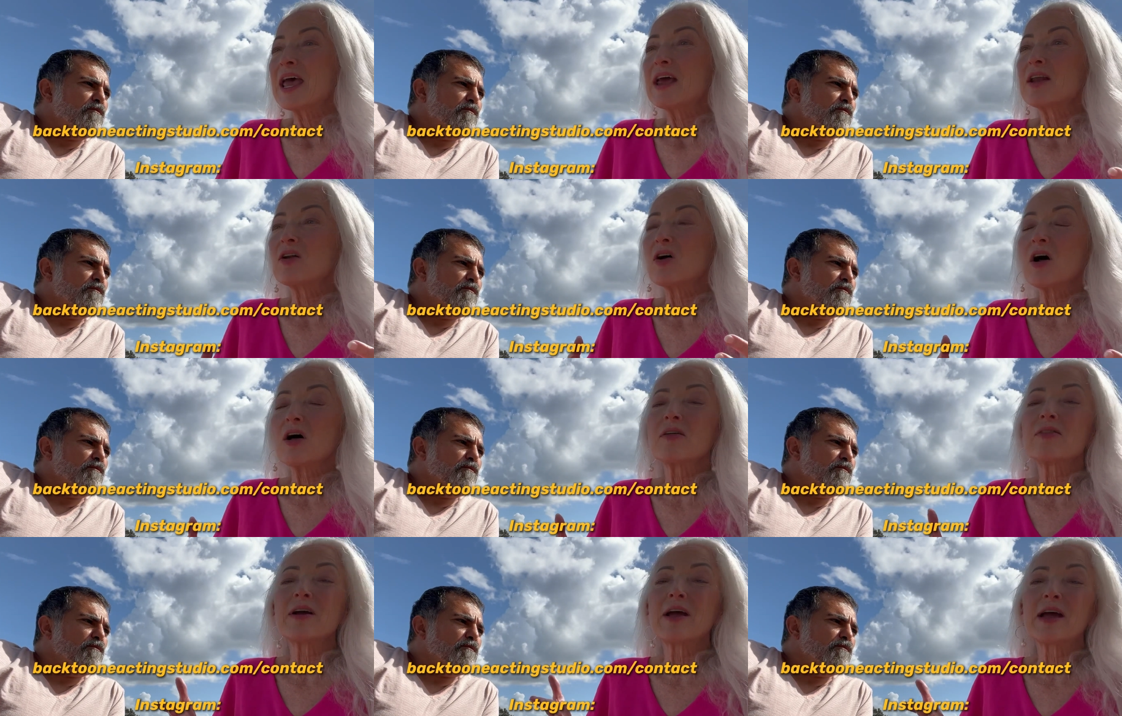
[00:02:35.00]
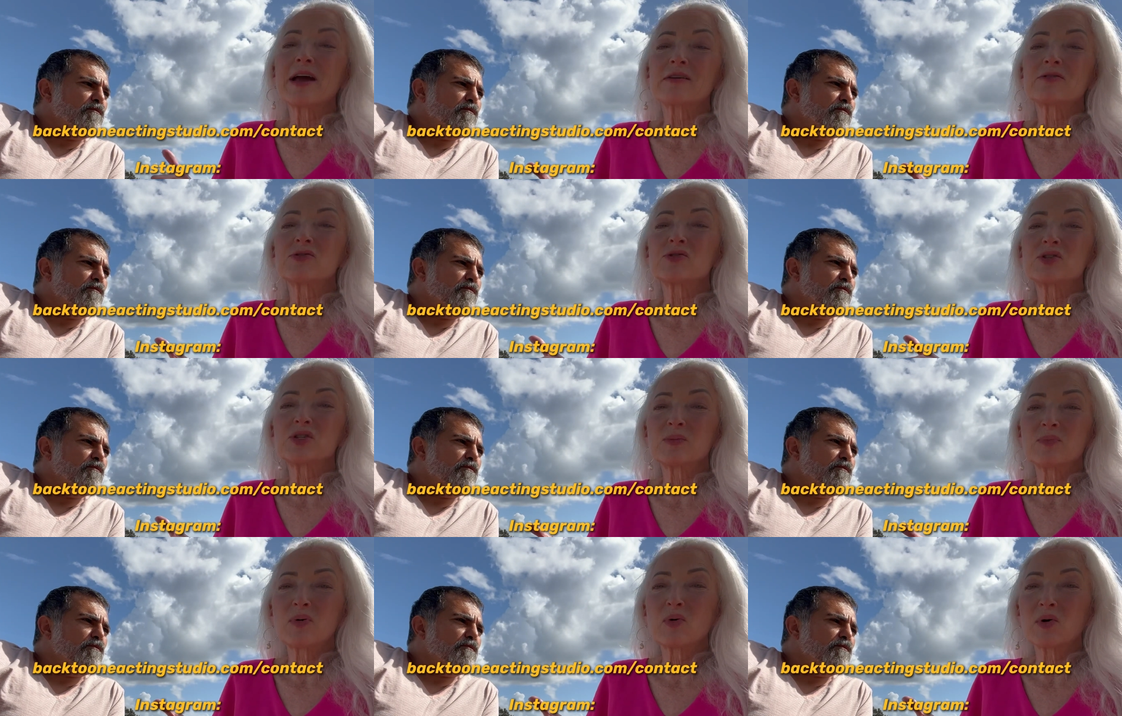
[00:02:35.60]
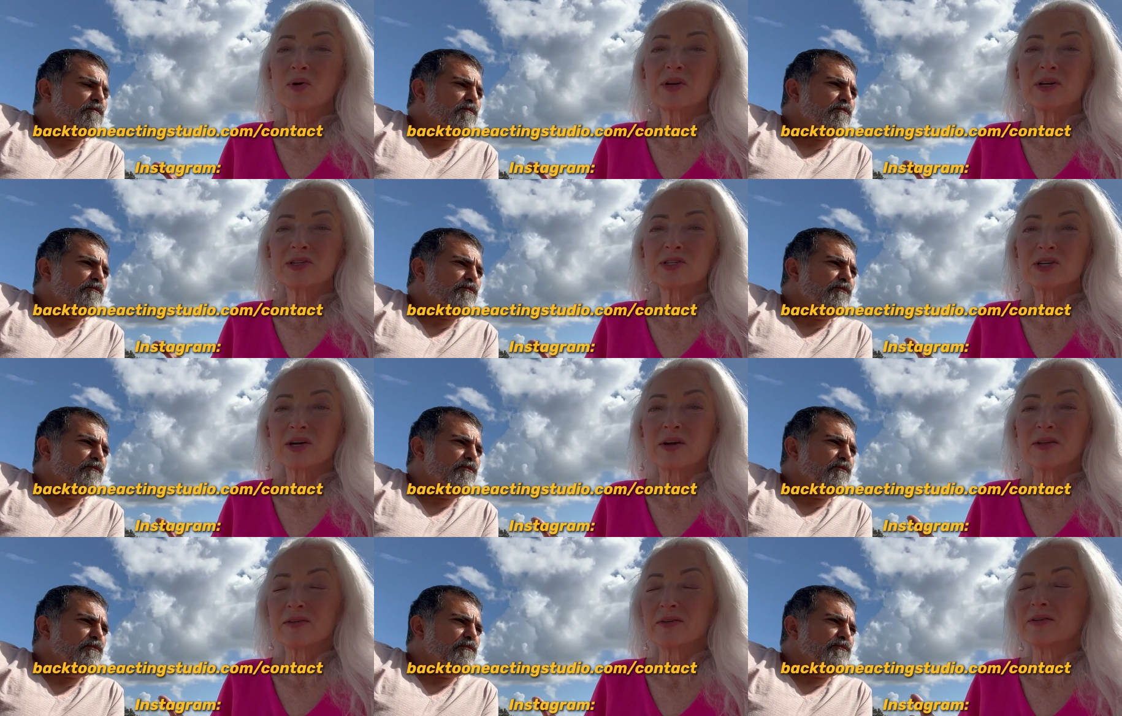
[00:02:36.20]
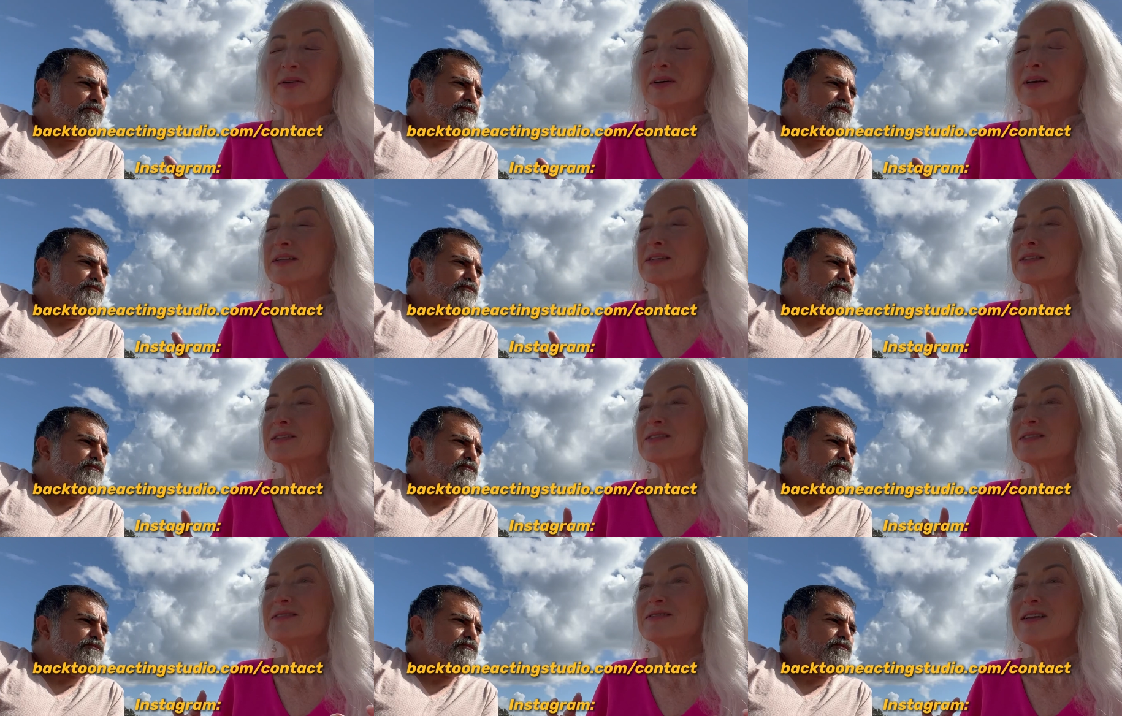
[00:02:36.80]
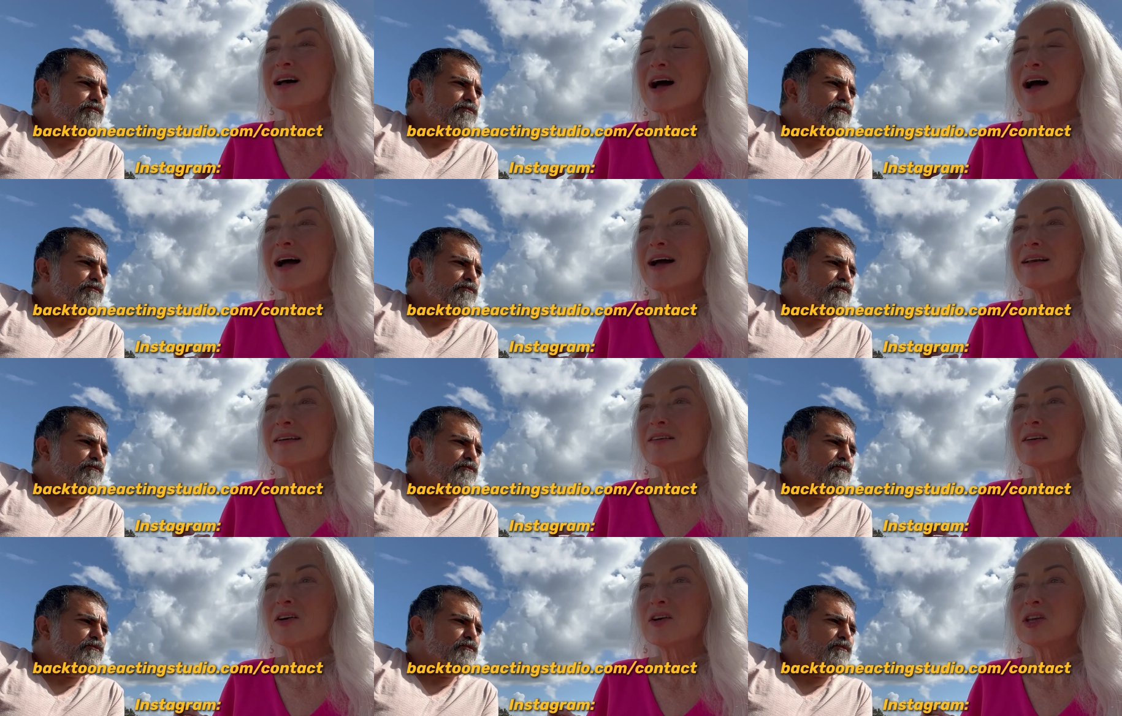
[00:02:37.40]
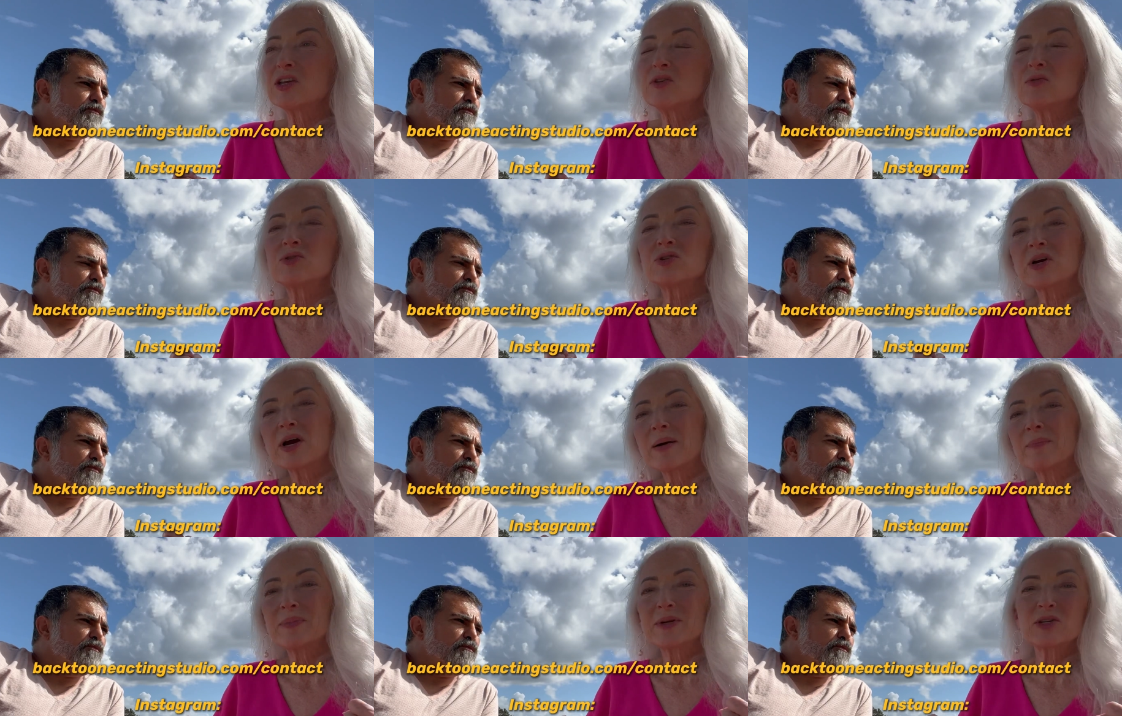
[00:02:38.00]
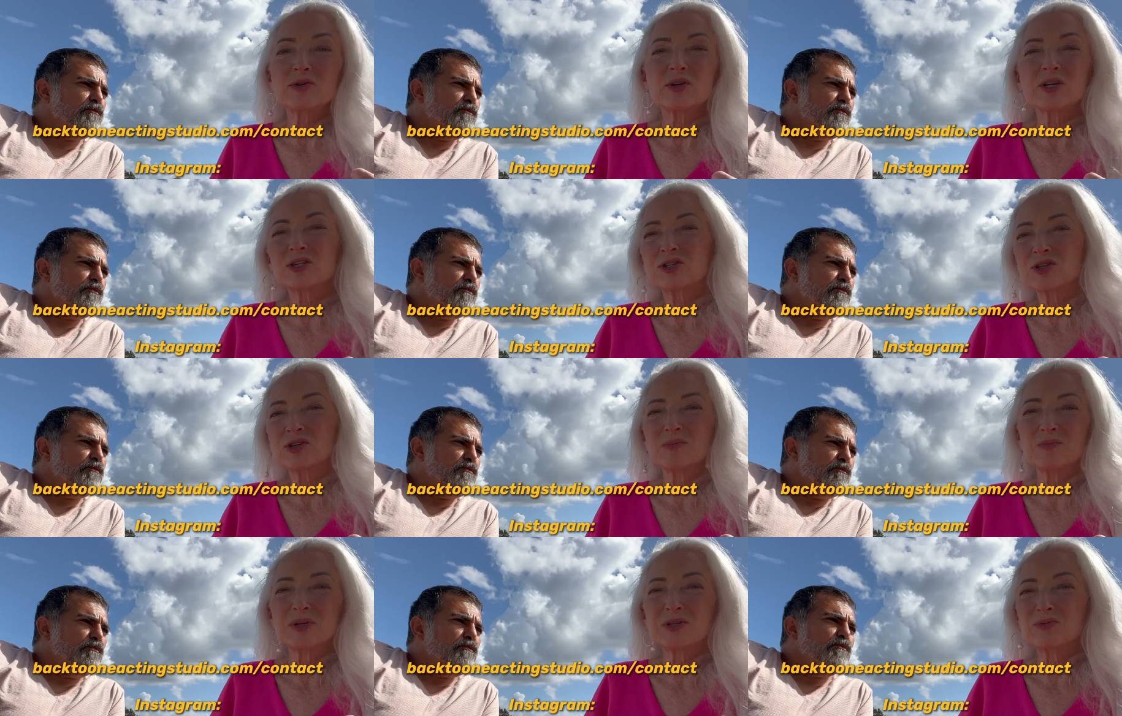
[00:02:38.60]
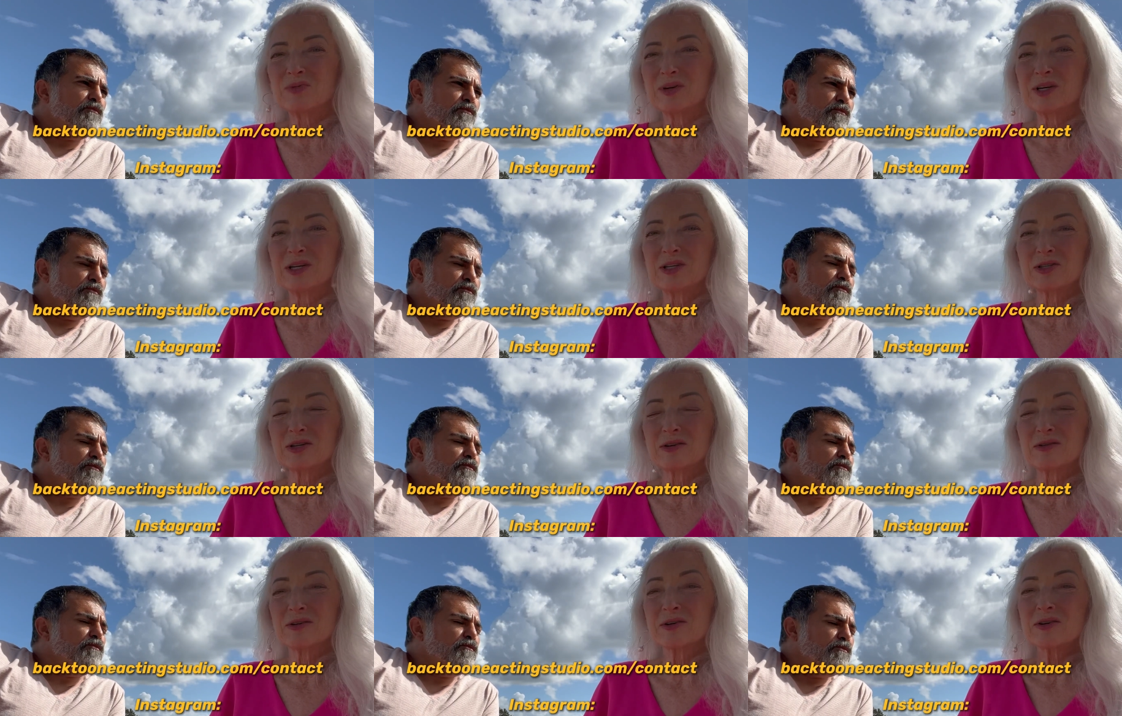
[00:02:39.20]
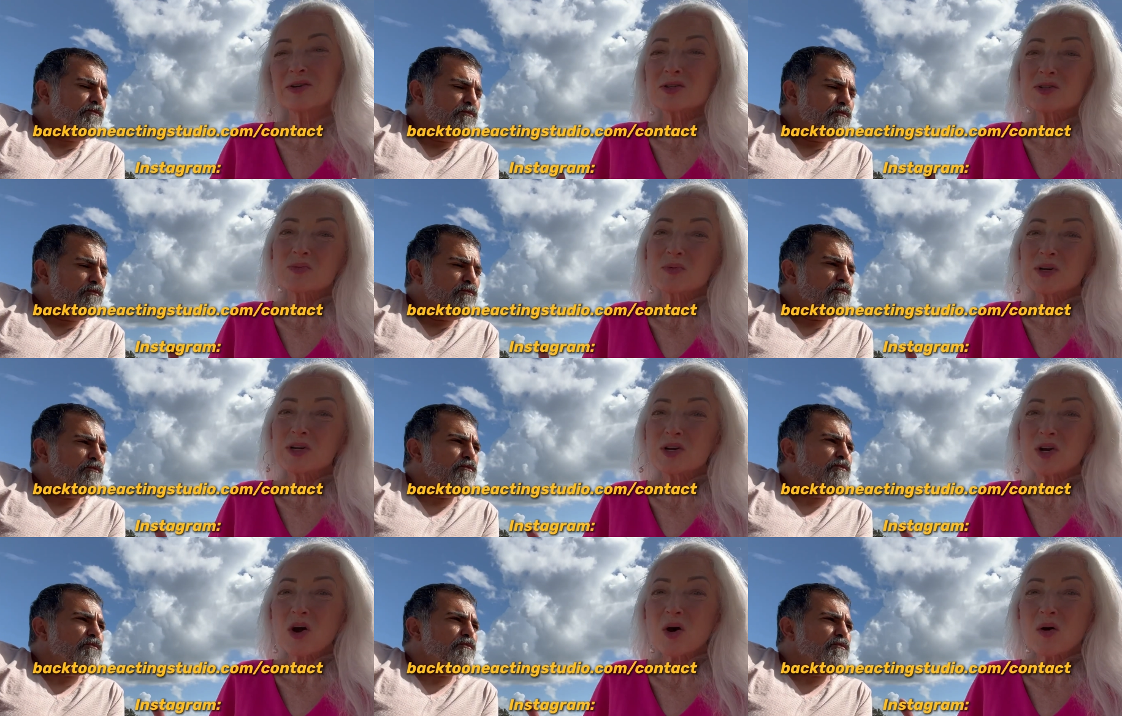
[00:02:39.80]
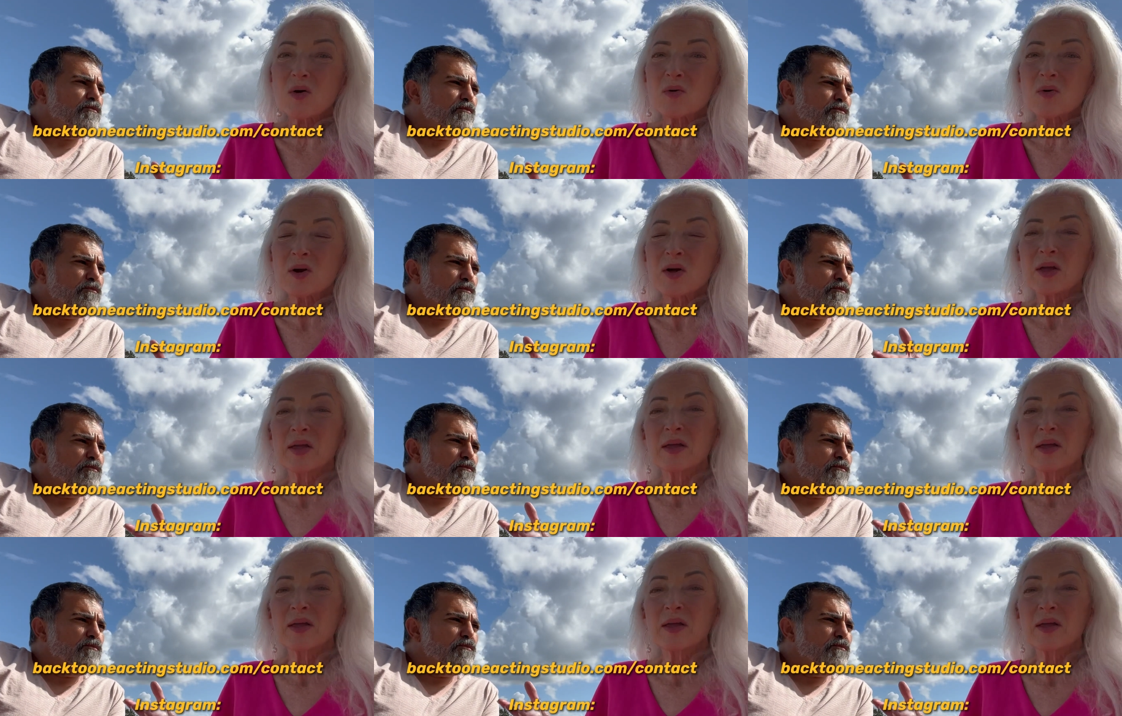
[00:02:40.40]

Speaker 1: And all the actors support each other. It's not a huge competition between each other, because we know